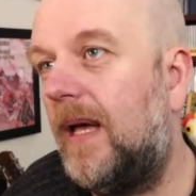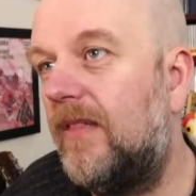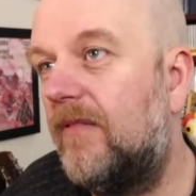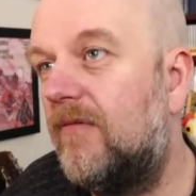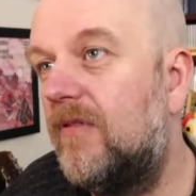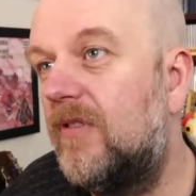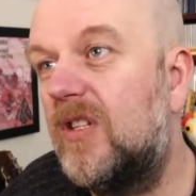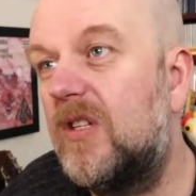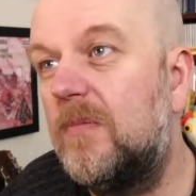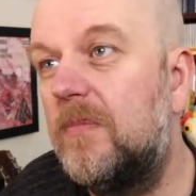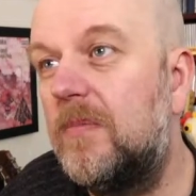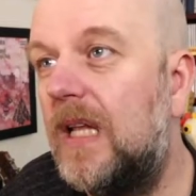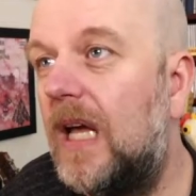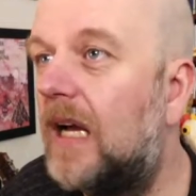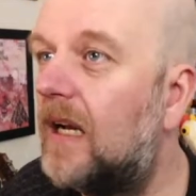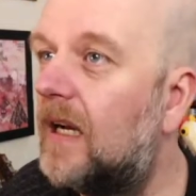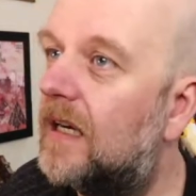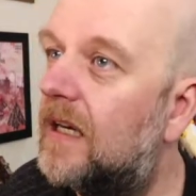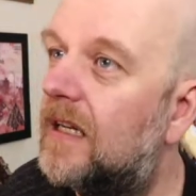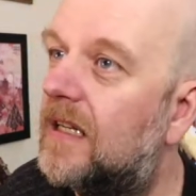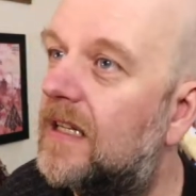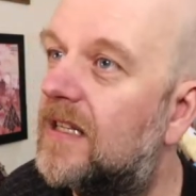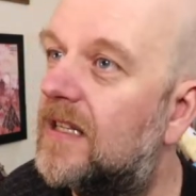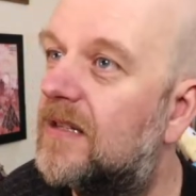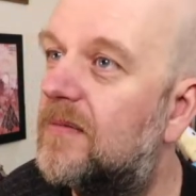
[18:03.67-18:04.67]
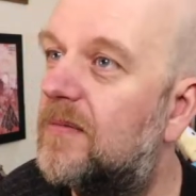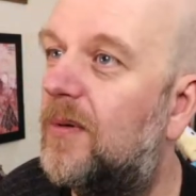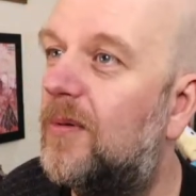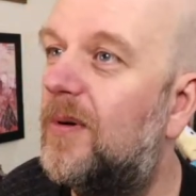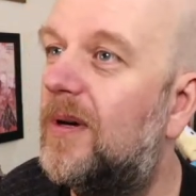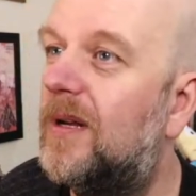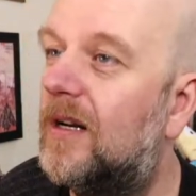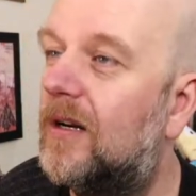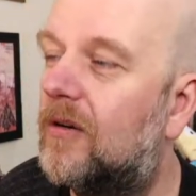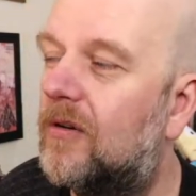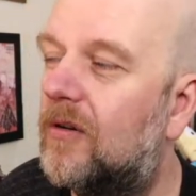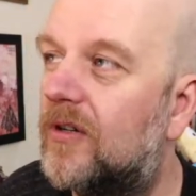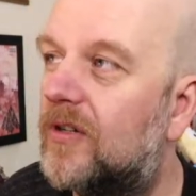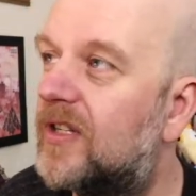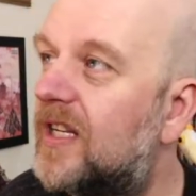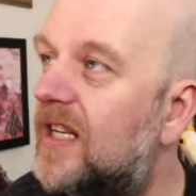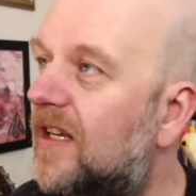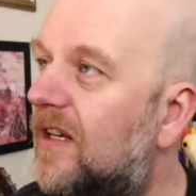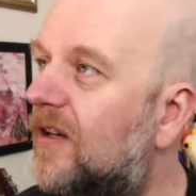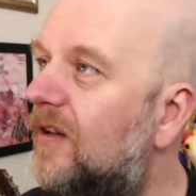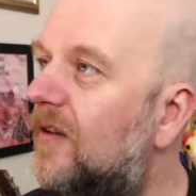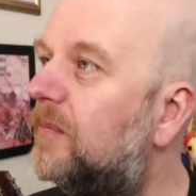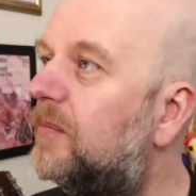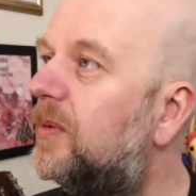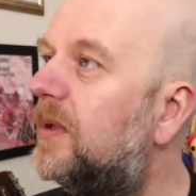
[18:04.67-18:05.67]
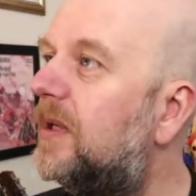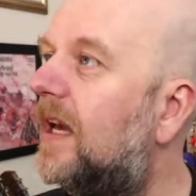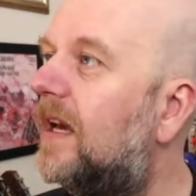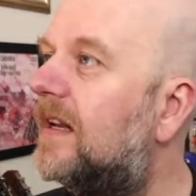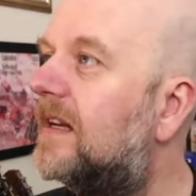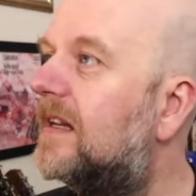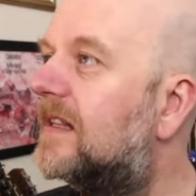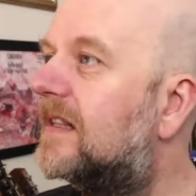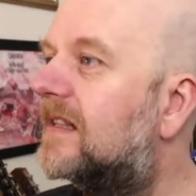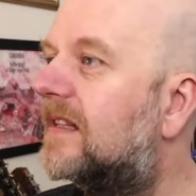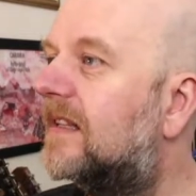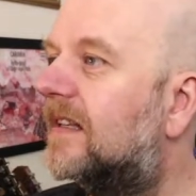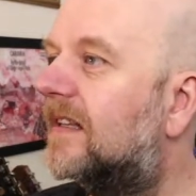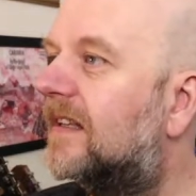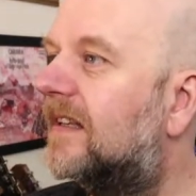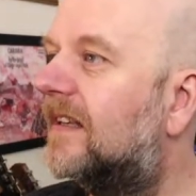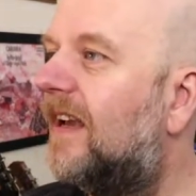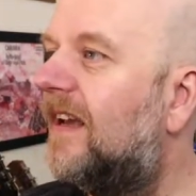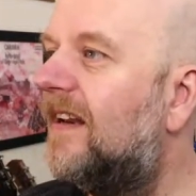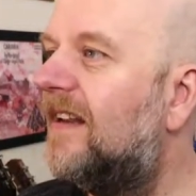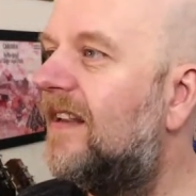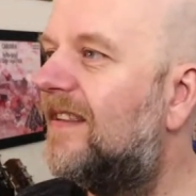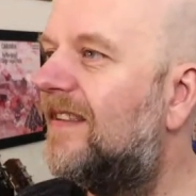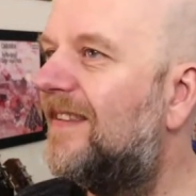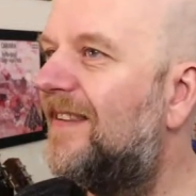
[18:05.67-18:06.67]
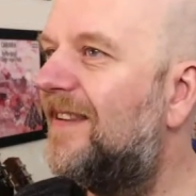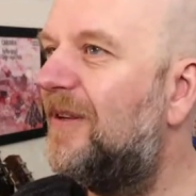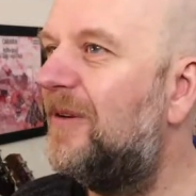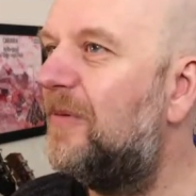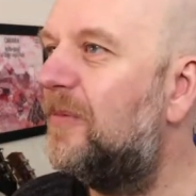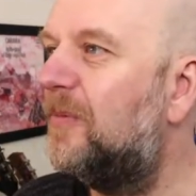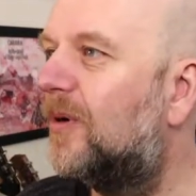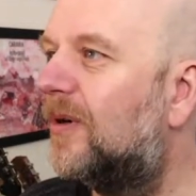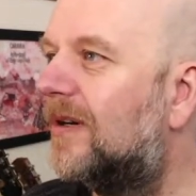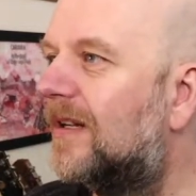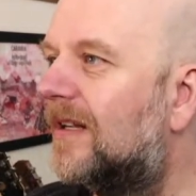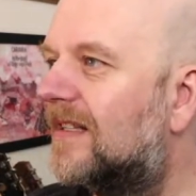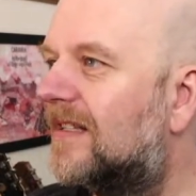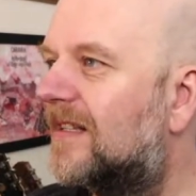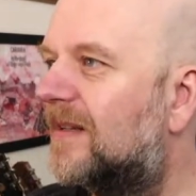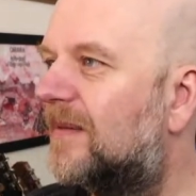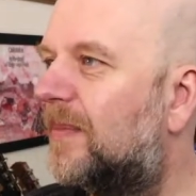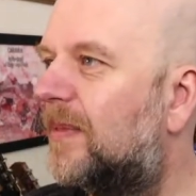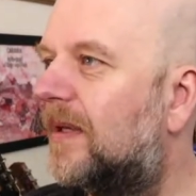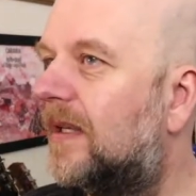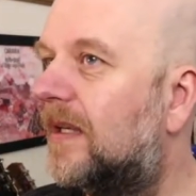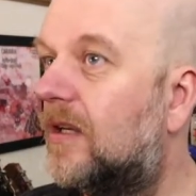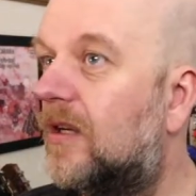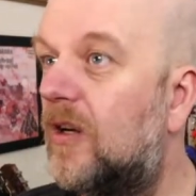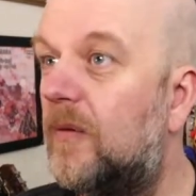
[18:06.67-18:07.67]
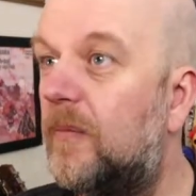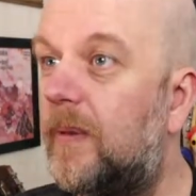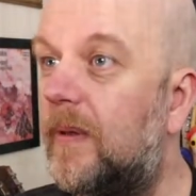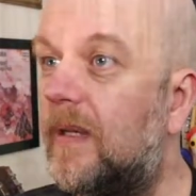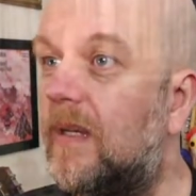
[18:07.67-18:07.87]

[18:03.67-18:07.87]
and some ducklings walking across. It could be anything you want it to be. Could be the